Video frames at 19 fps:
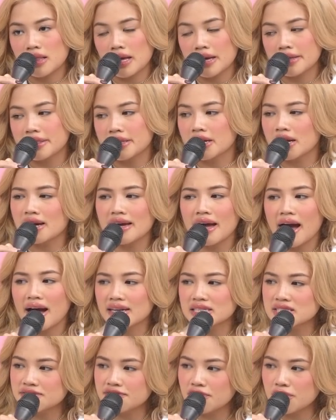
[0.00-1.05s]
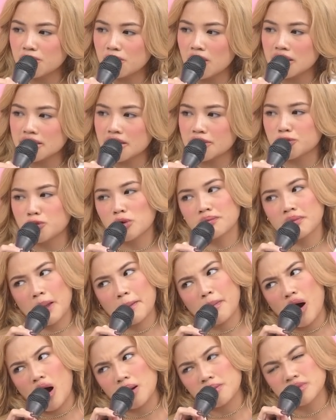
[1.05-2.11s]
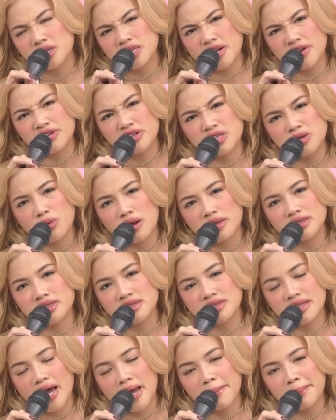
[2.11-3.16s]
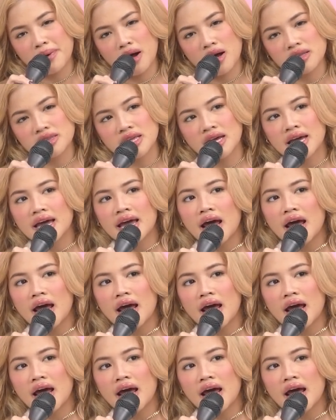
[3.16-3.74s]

I think I asked for one. I told my mom that I really wanted an iPod.